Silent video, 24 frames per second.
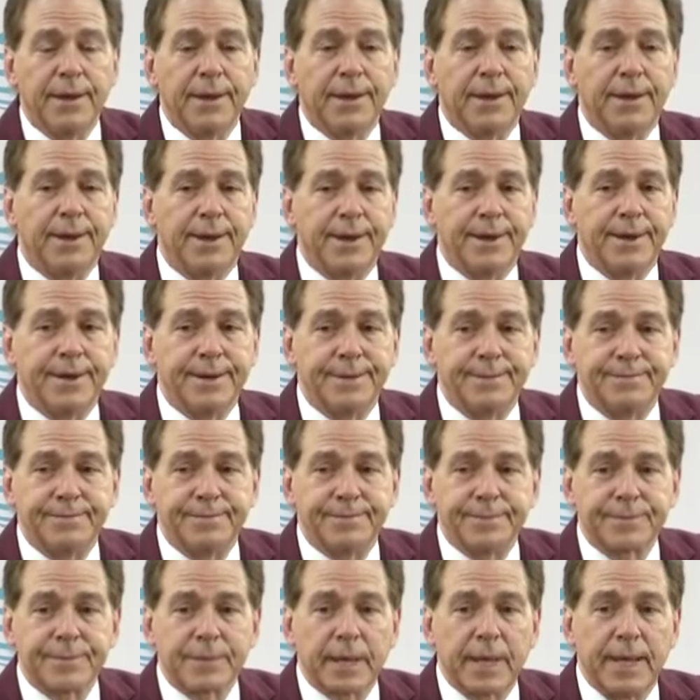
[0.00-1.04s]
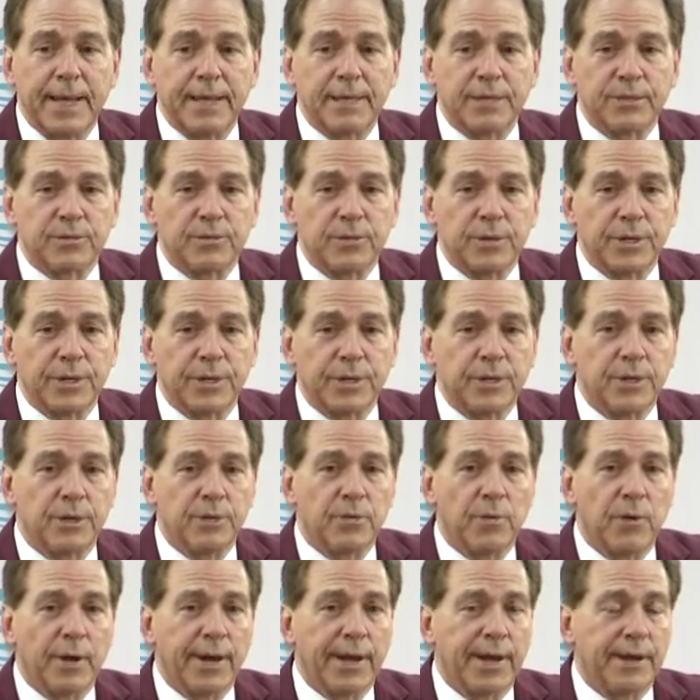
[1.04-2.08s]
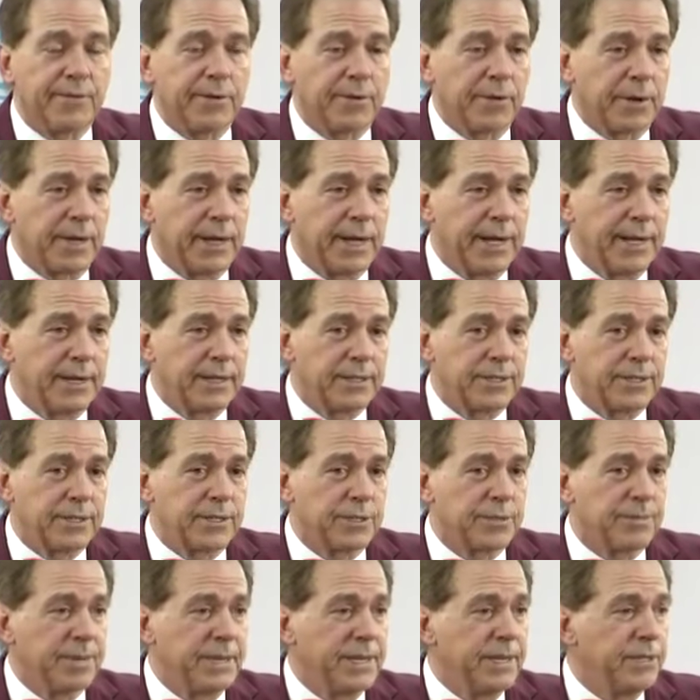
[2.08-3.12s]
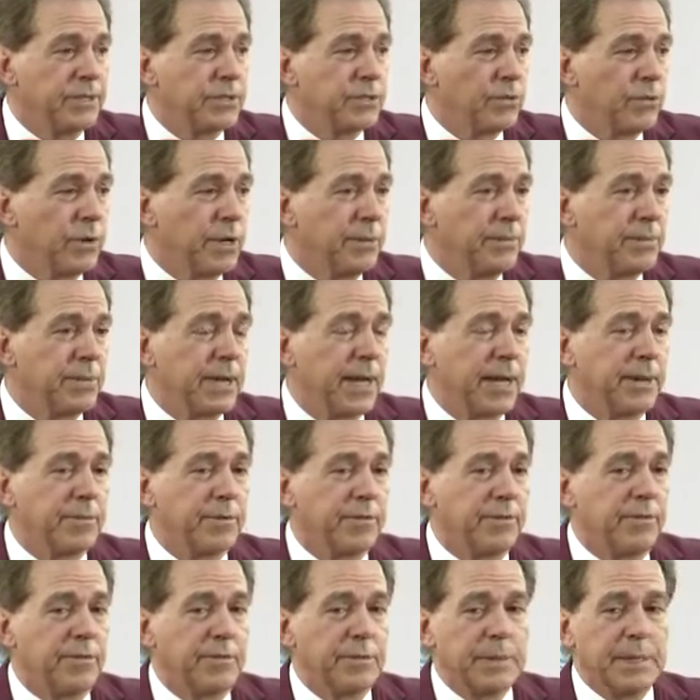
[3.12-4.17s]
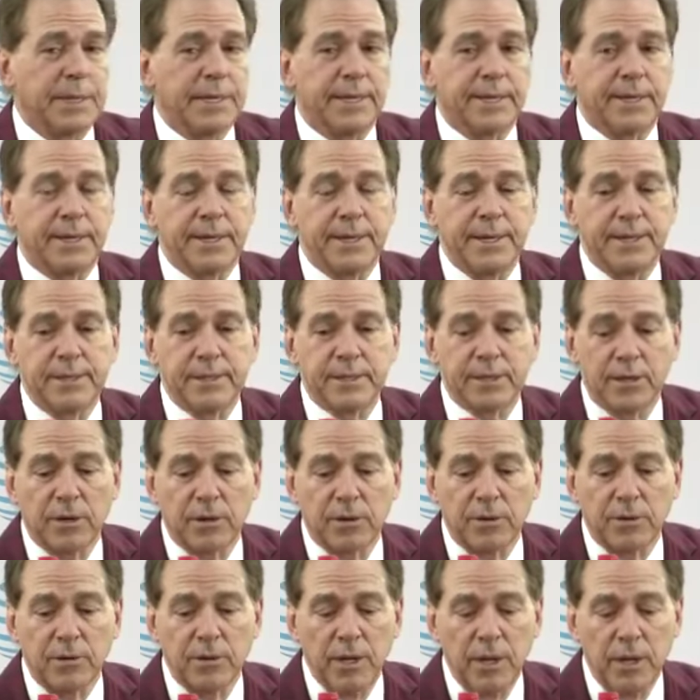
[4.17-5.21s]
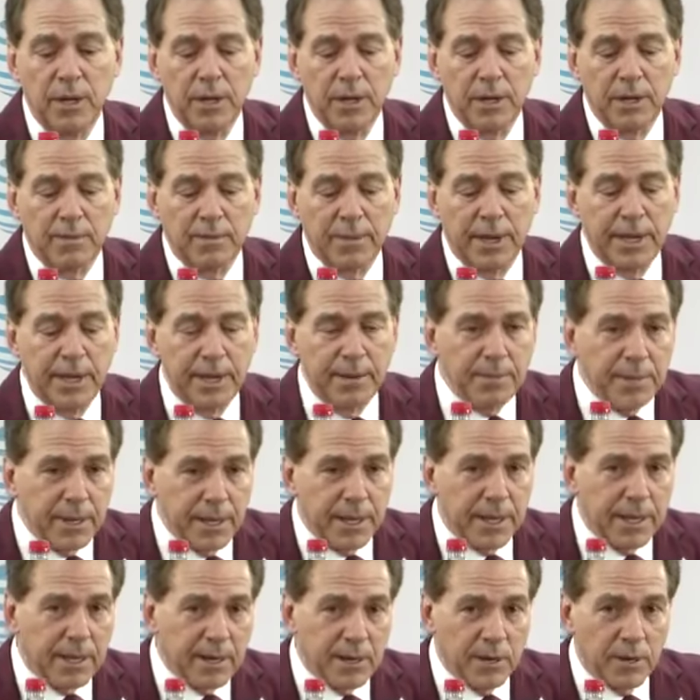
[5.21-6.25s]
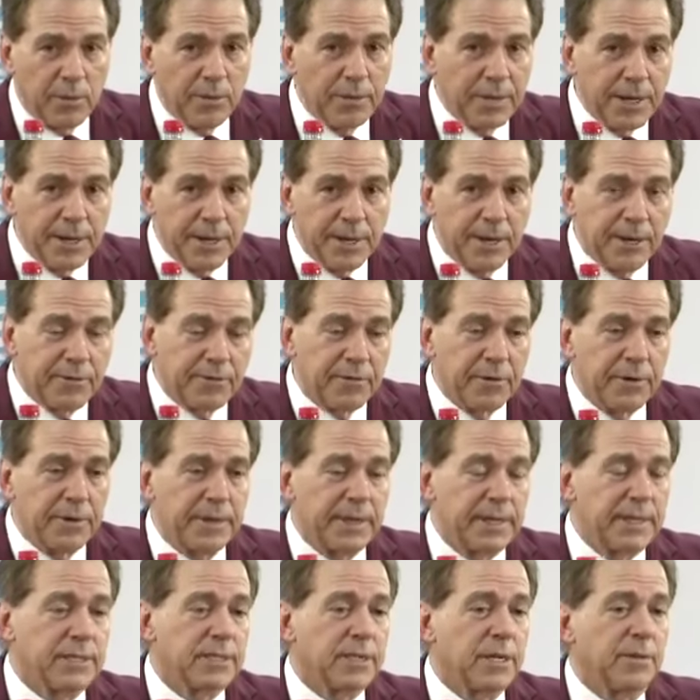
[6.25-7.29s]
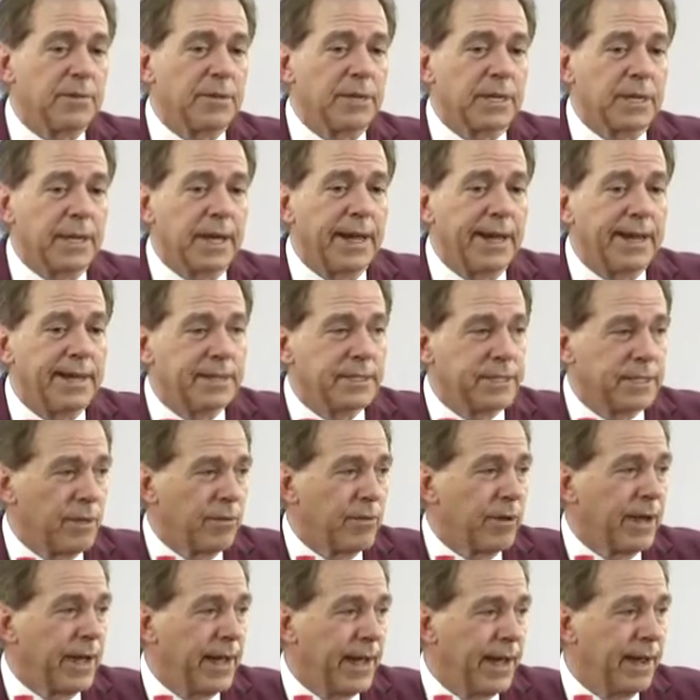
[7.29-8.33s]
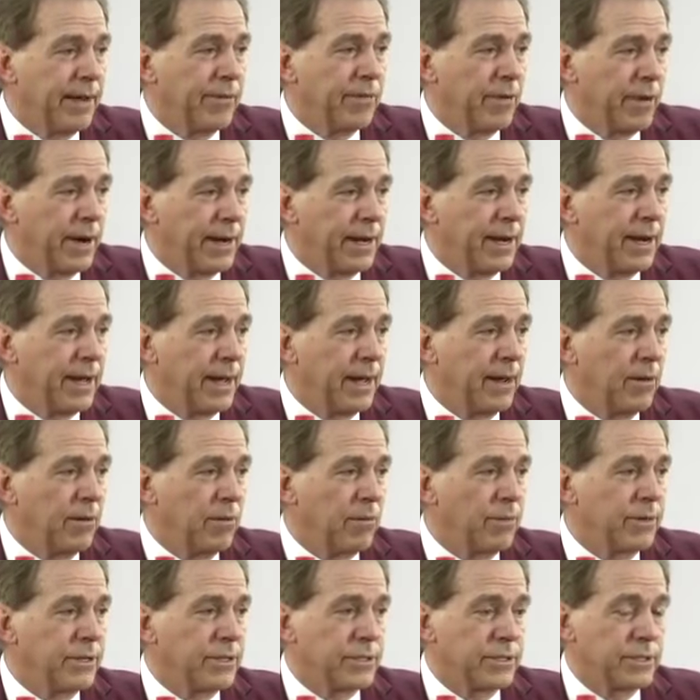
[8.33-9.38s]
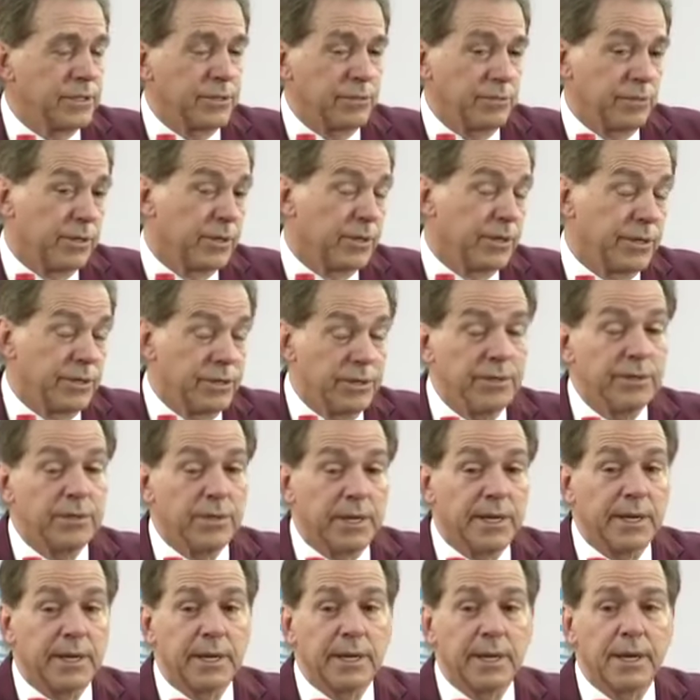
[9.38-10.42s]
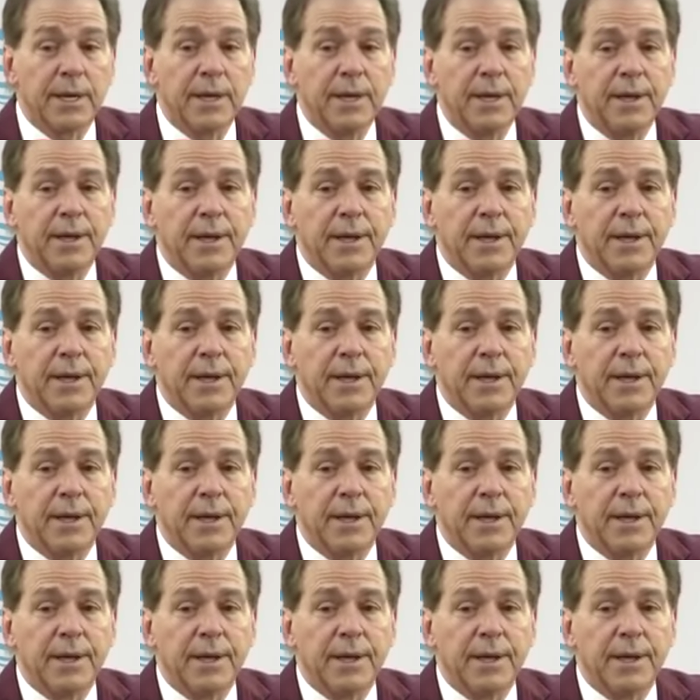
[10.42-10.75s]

Um, has really good run after catch, speed sweep type of ability, so may be a little bit different than some of the guys that we have right now, which is a really good thing.